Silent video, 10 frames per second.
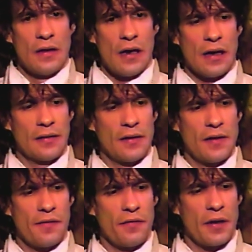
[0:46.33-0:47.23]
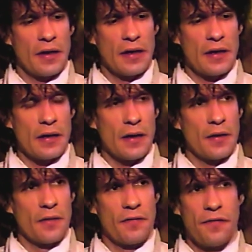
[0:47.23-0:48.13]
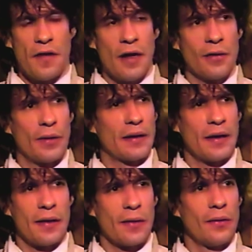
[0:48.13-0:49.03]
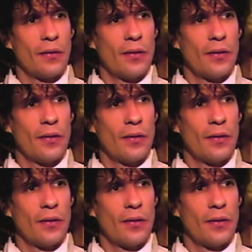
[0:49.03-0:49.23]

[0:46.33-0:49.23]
oddly enough, we're getting a younger following now.